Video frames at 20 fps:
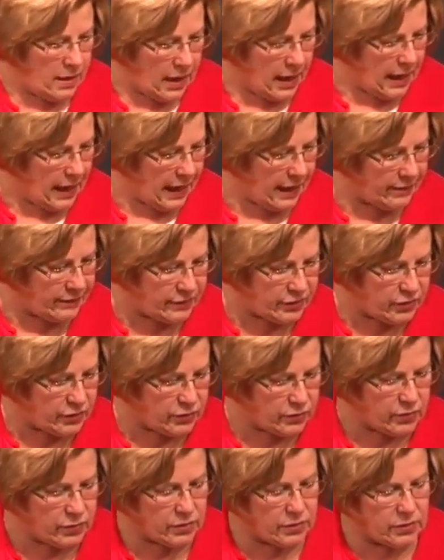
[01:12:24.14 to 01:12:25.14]
I have to,
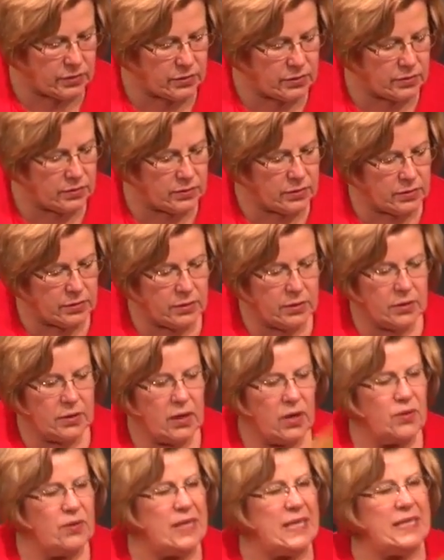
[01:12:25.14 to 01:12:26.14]

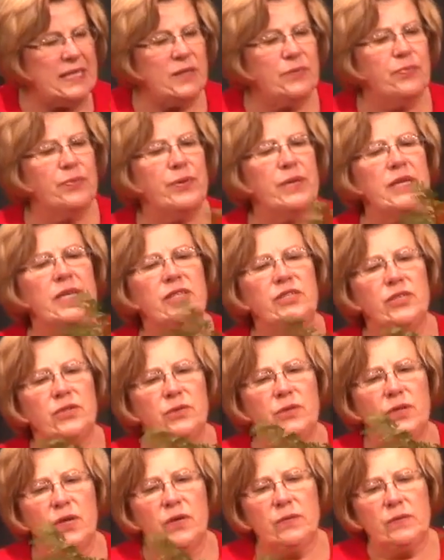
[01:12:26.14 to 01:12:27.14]
oh, these are pretty too
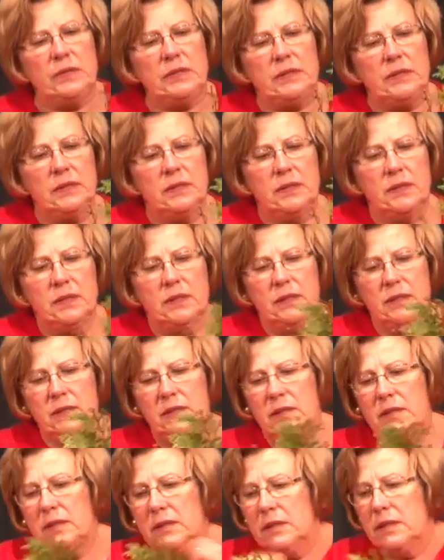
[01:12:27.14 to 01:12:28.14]
though.
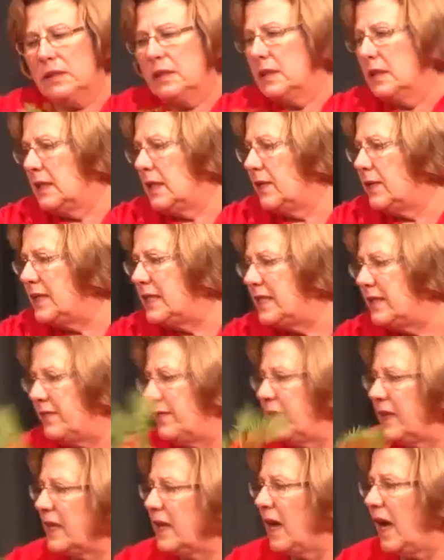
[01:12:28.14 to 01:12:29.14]
They're a
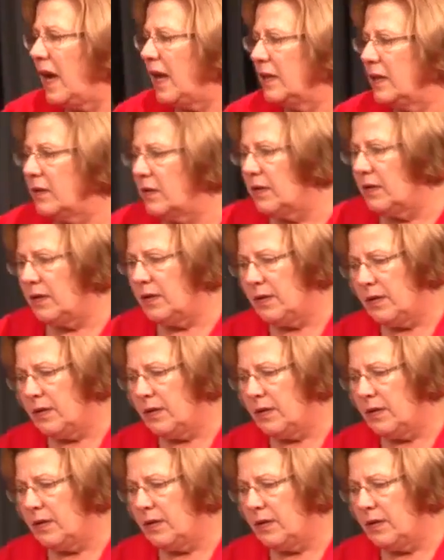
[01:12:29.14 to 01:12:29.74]
different color.